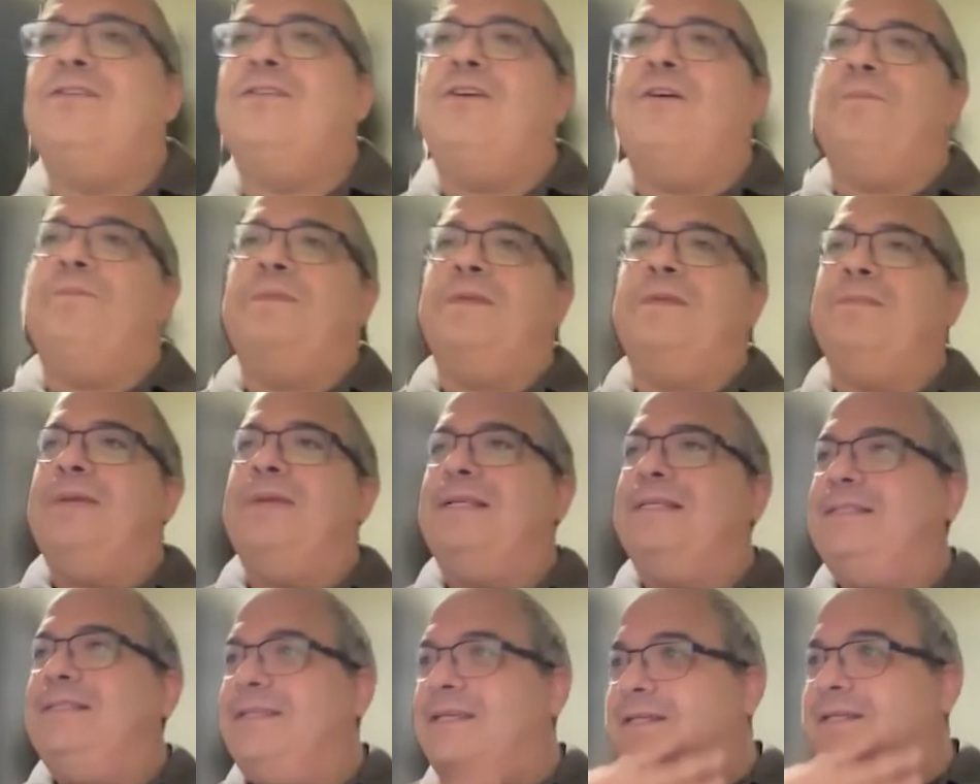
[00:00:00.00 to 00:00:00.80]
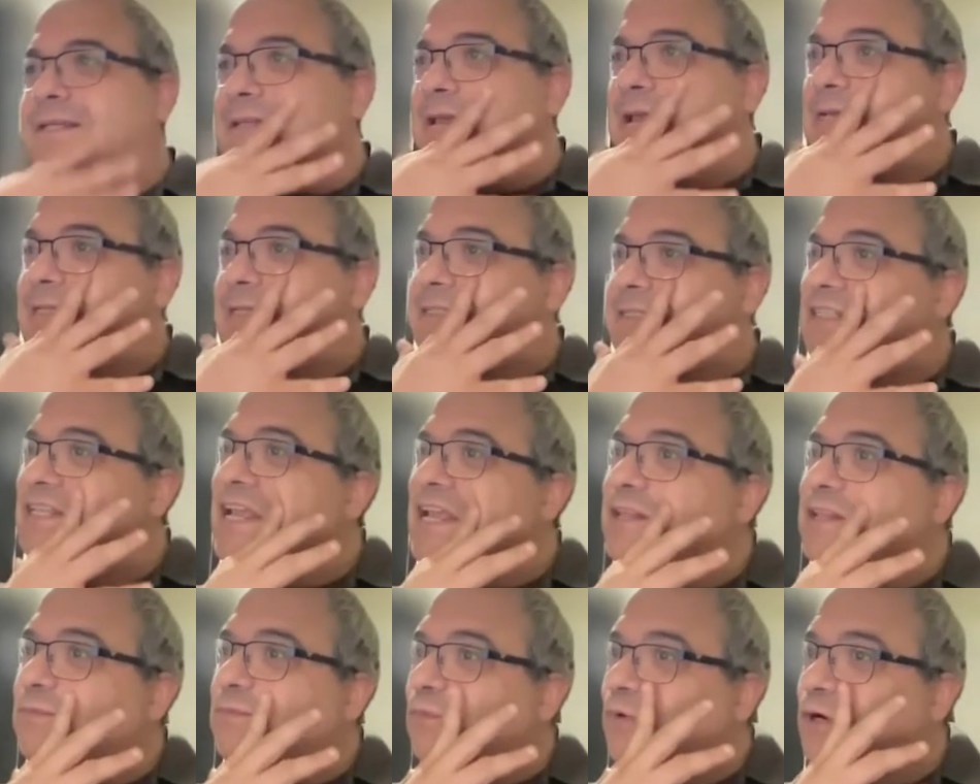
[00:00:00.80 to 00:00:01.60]
on optimistic test
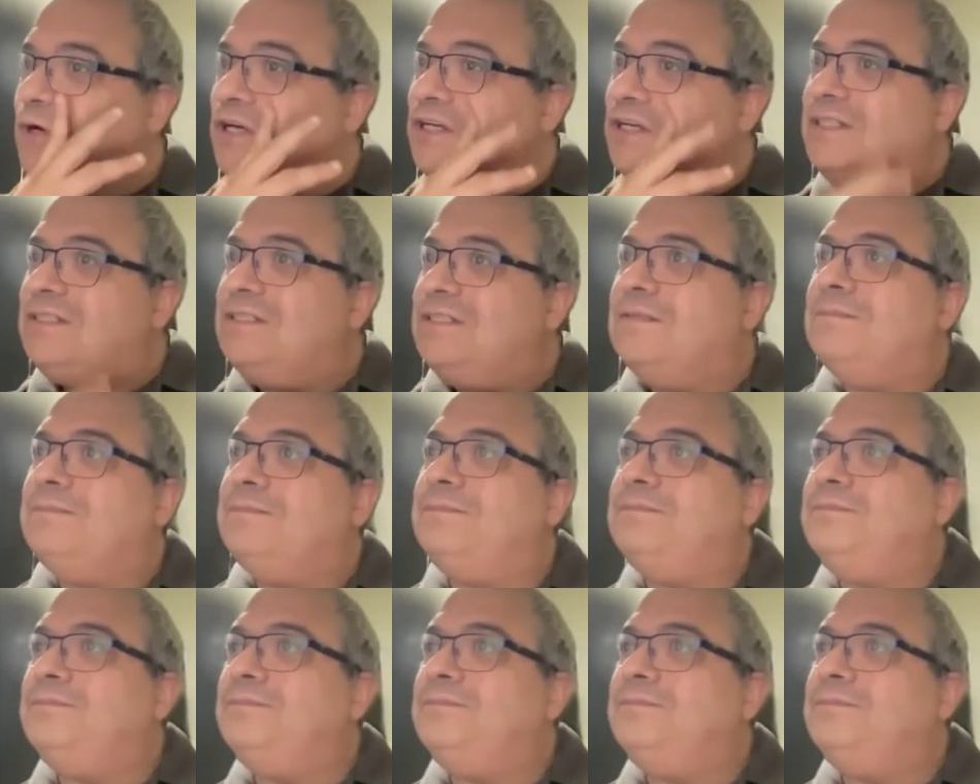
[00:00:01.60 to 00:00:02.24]
networks.